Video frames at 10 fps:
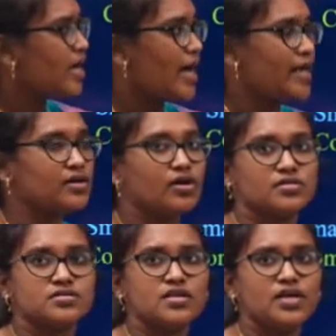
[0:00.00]

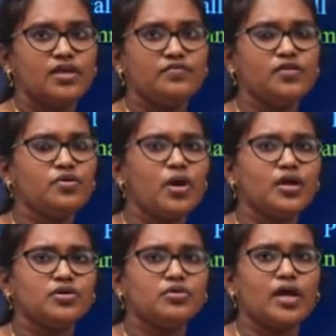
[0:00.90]
icons. If you
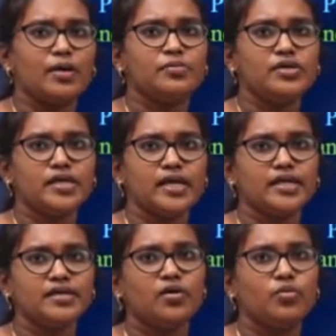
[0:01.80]
want to
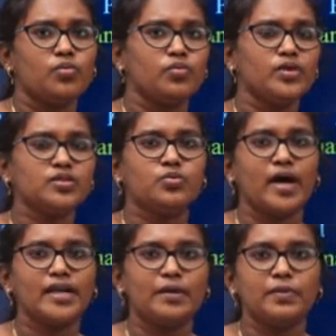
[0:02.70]
communicate with
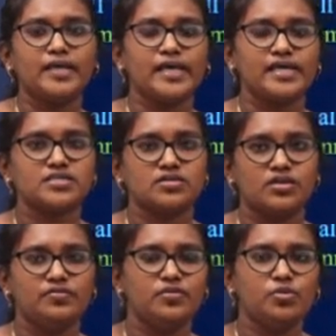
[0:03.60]
one application,
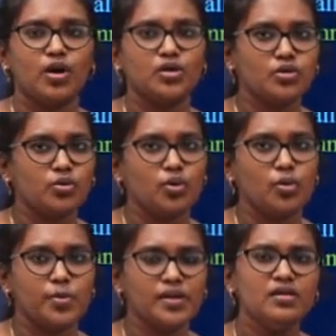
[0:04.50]
if you want to
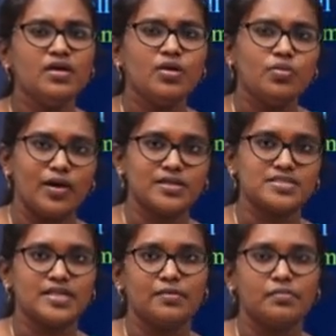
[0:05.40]
open
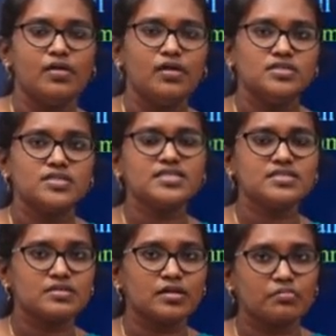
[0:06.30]
WhatsApp,
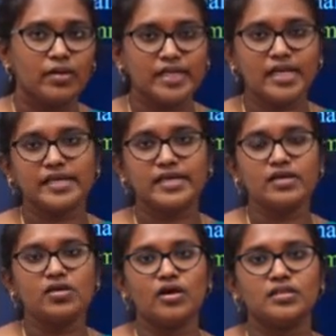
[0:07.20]
just by
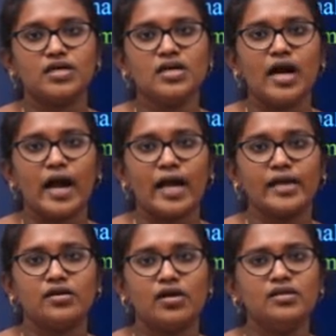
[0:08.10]
clicking on the
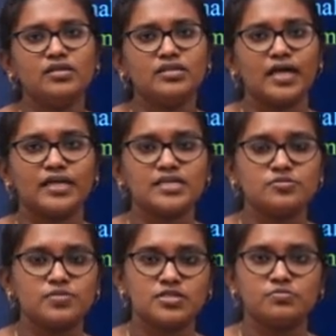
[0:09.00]
icon that is
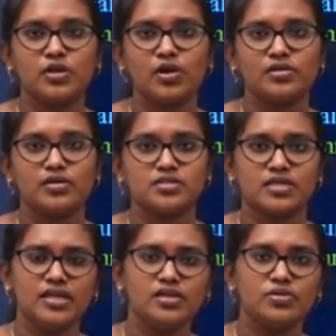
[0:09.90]
visible on your
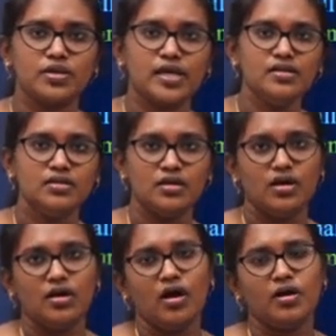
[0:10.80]
screen, you can
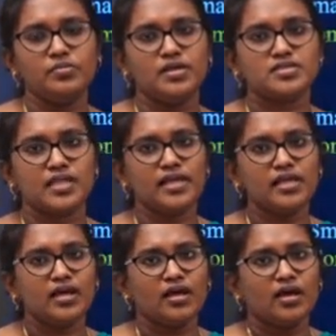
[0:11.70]
obviously
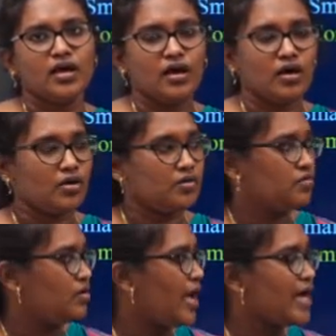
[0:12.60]

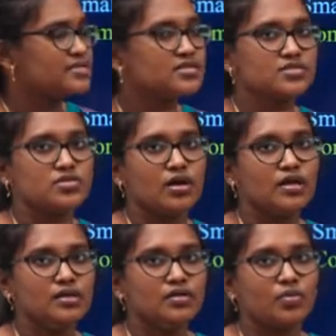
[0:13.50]
access your
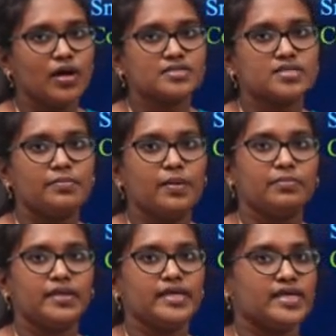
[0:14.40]
WhatsApp
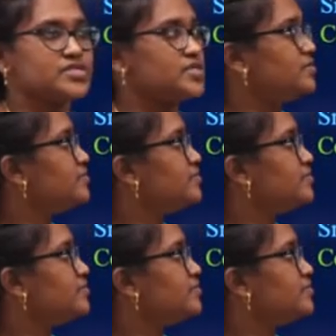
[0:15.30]
application.